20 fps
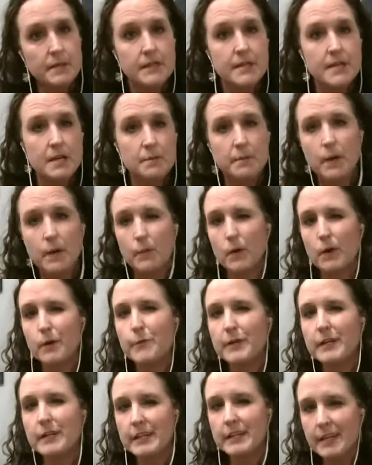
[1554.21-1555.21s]
thing but weren't
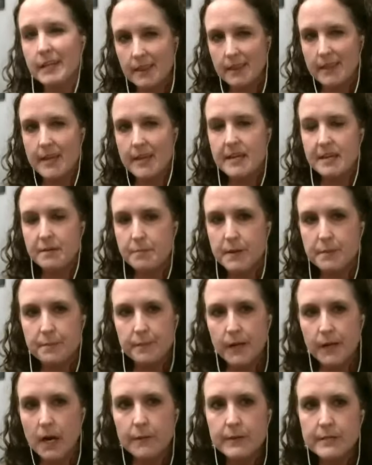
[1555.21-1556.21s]
really a thing, and
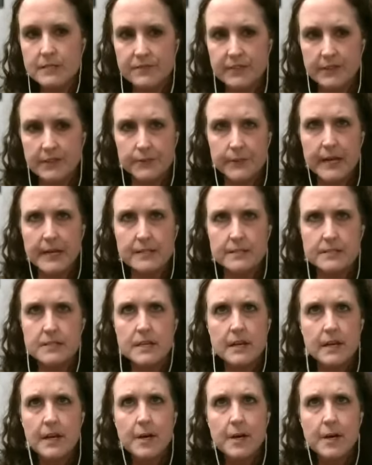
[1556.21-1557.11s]
people always feel threatened